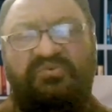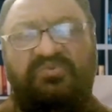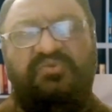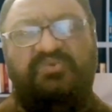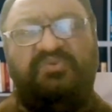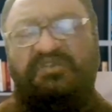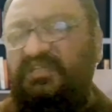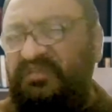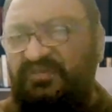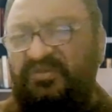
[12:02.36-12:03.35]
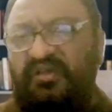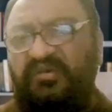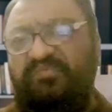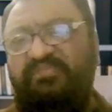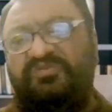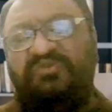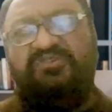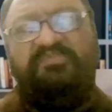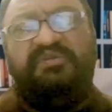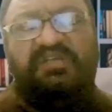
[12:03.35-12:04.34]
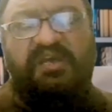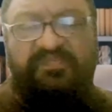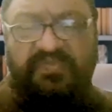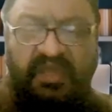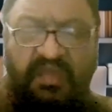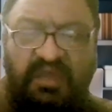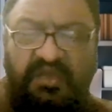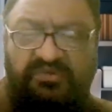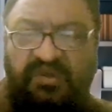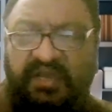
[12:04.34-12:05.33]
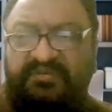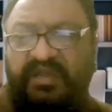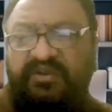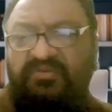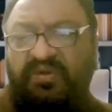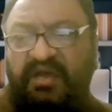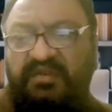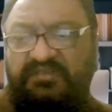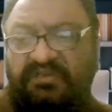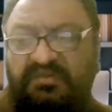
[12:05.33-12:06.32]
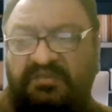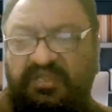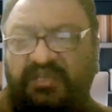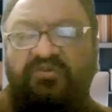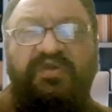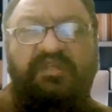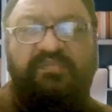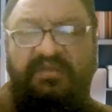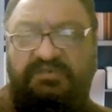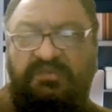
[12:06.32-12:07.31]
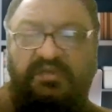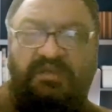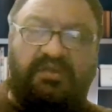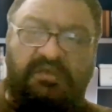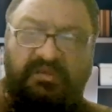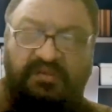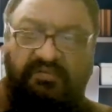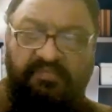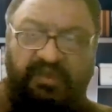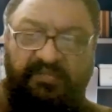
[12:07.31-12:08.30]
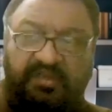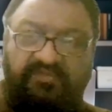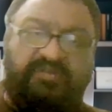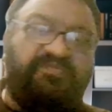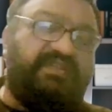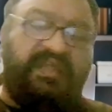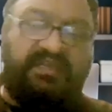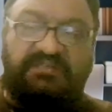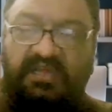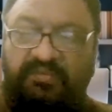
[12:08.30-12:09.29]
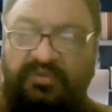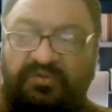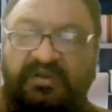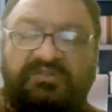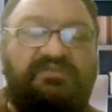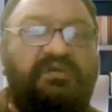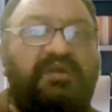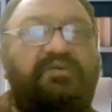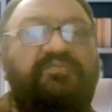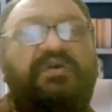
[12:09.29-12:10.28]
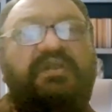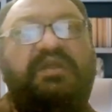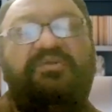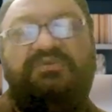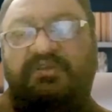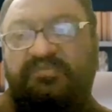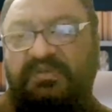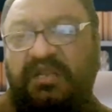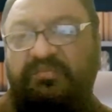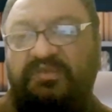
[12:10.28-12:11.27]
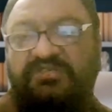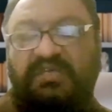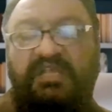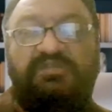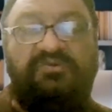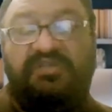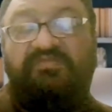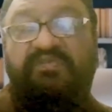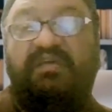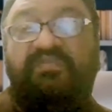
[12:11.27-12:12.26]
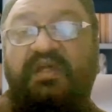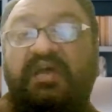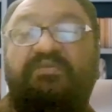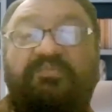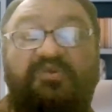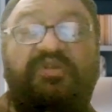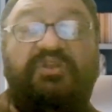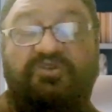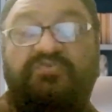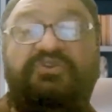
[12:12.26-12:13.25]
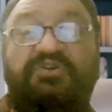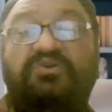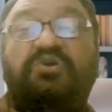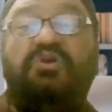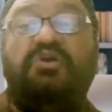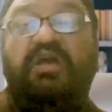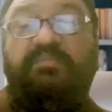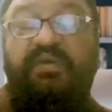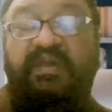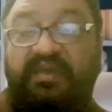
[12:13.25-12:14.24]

through other social media. So I try to answer. Thank you very much. Bye bye. And wait for the next time. And do not forget to subscribe this channel, so that whenever I upload a new video, my